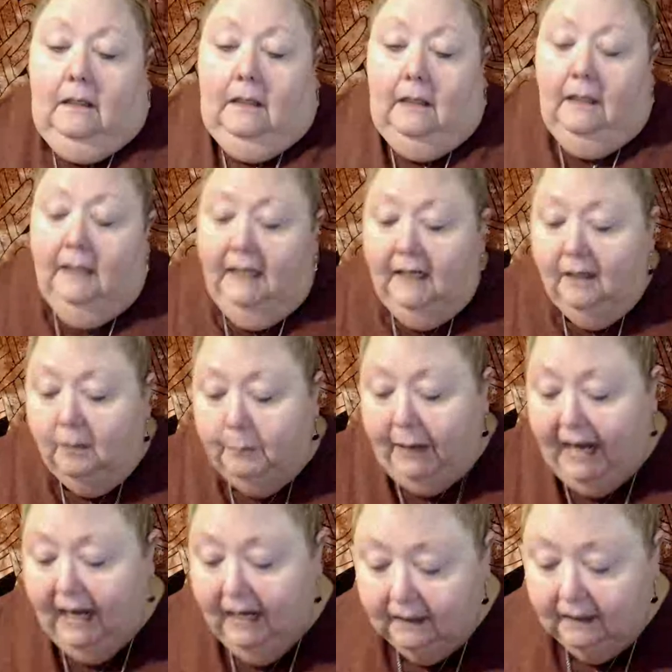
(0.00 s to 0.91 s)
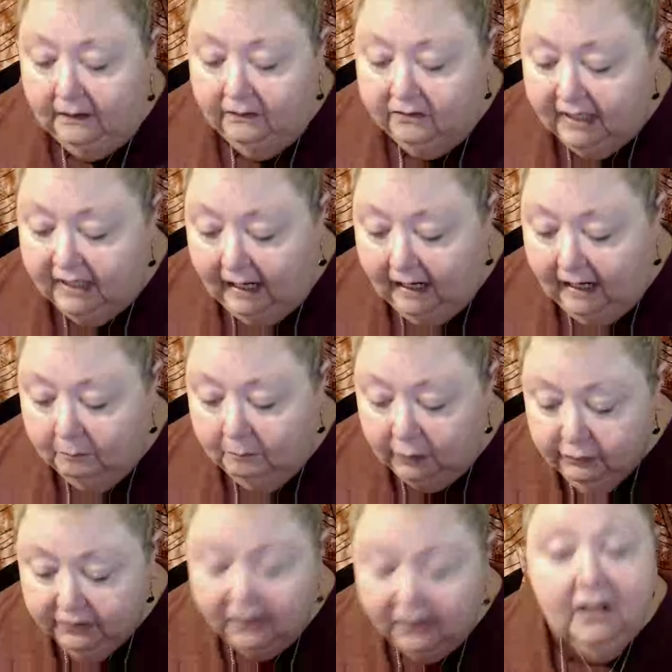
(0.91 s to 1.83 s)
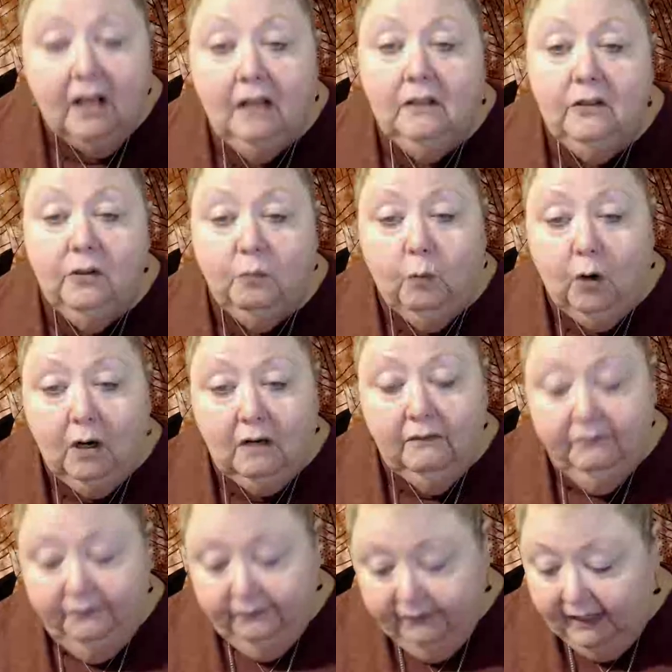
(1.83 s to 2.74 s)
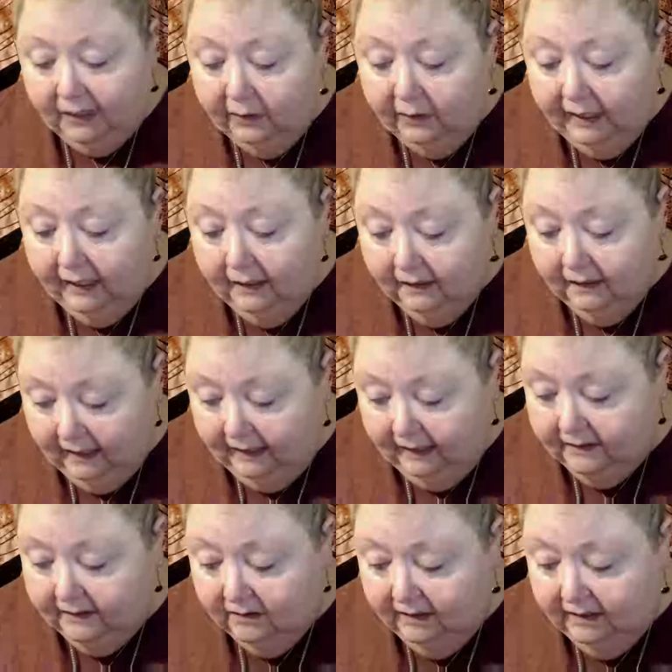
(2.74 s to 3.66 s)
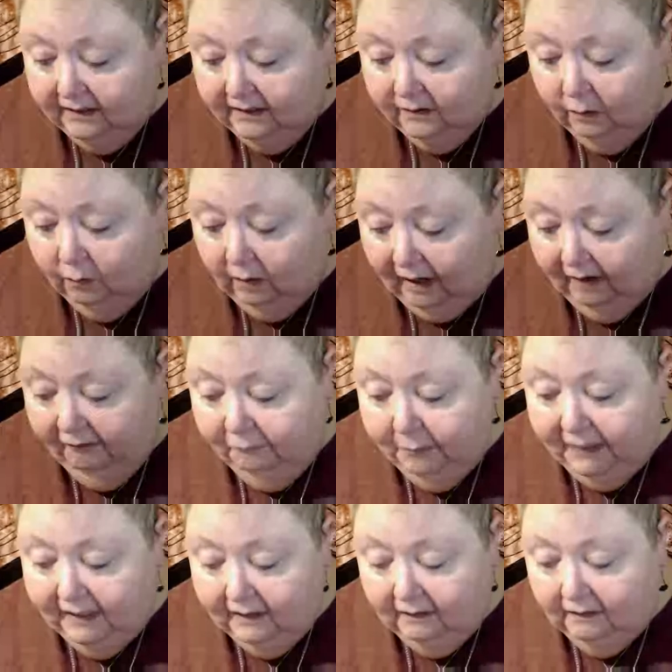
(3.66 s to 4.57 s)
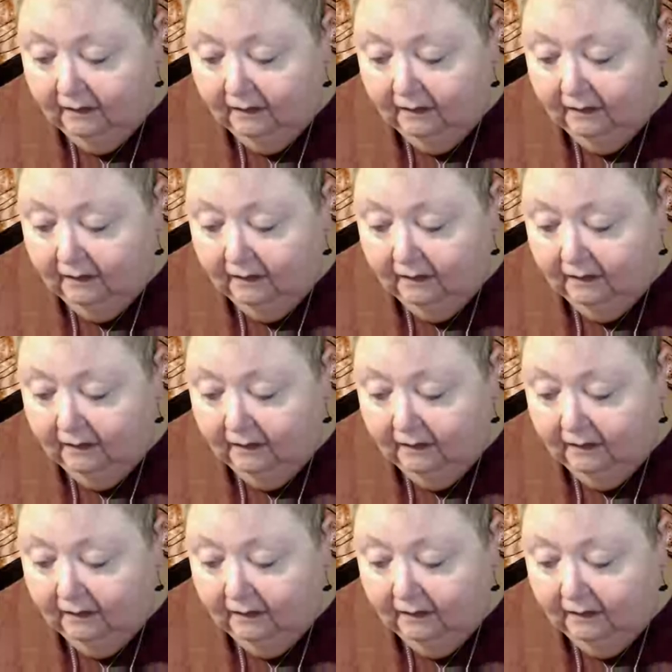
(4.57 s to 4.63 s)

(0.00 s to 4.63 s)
any of the pans and most of the colors work very nicely so i've been